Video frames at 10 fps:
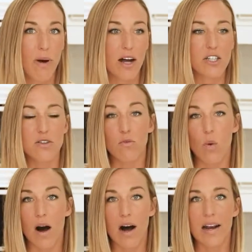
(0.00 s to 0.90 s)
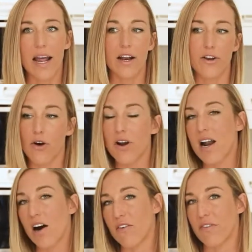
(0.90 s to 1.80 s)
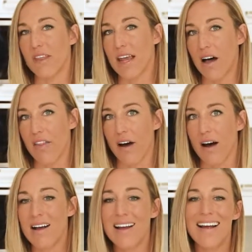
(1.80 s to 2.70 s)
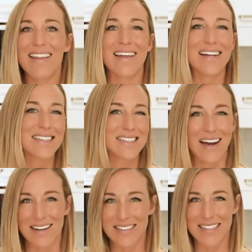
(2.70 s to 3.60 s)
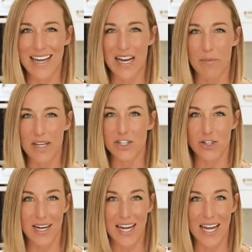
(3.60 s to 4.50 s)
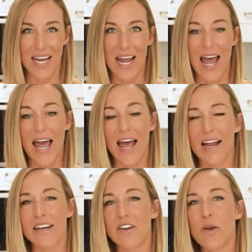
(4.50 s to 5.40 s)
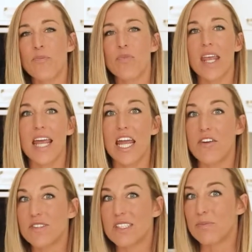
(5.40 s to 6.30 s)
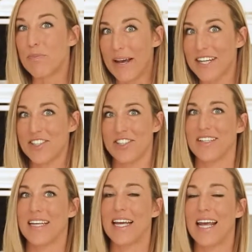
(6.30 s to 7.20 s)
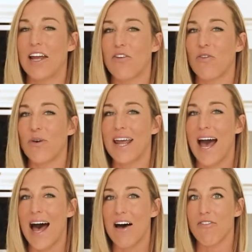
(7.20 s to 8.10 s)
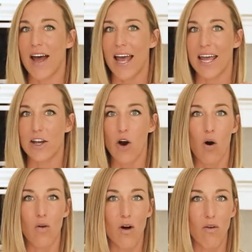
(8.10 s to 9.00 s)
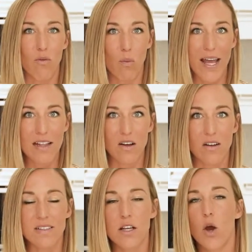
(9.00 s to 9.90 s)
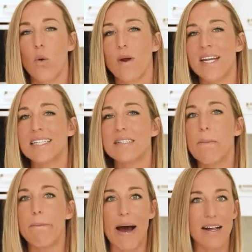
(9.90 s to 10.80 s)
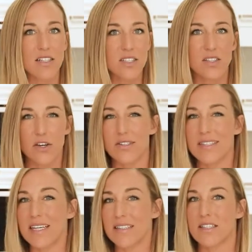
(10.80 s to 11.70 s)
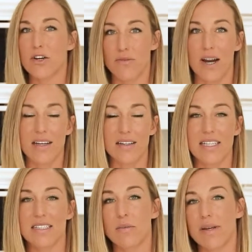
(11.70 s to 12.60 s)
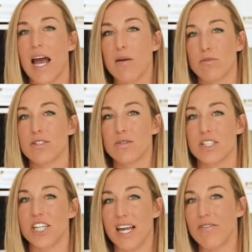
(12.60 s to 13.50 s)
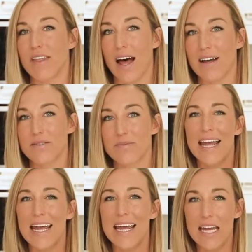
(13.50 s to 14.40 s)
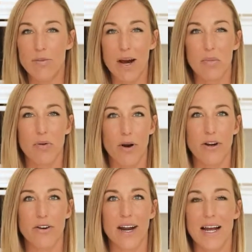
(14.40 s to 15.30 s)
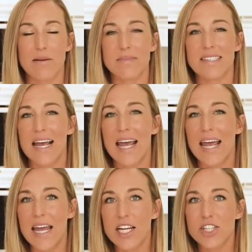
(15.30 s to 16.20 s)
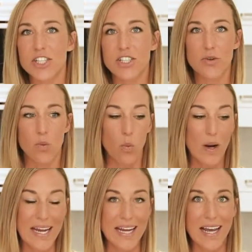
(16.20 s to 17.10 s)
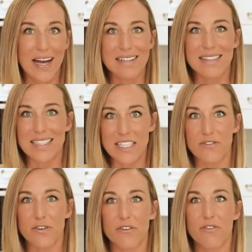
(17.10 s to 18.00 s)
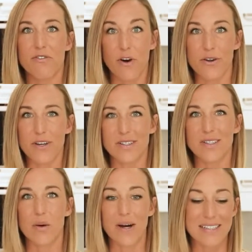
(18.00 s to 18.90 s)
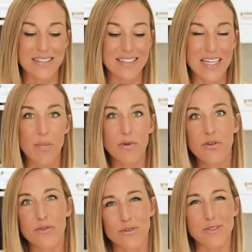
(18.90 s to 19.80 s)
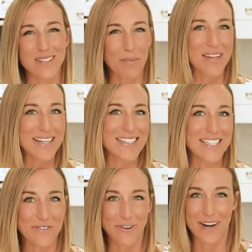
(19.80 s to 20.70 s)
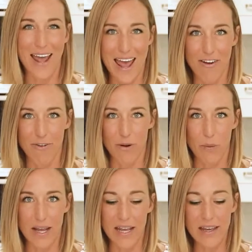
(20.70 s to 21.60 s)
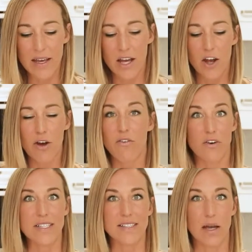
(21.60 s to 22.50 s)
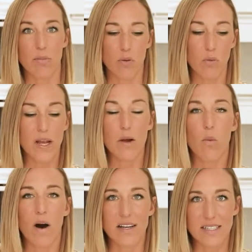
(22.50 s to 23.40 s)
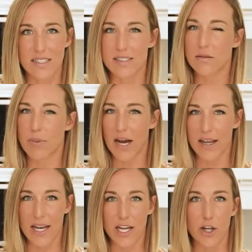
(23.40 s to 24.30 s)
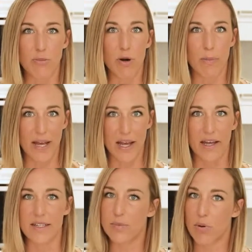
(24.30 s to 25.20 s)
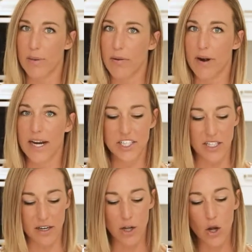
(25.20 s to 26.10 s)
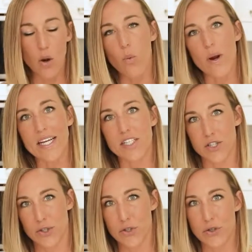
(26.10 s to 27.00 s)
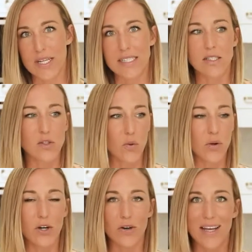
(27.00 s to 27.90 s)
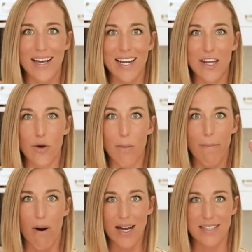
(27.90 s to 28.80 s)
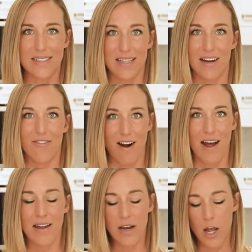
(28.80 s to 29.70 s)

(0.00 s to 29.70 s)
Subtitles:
much of one and not enough of the other, that it starts to get a bit tricky. And especially if we have a goal of weight loss, we need to balance those things correctly to be able to achieve that. In my programs, each week has a different focus, so I step you through something different every week. For example, week 1 is just about getting you prepared, it's preparation. Week 2 is sorted on getting your mindset right.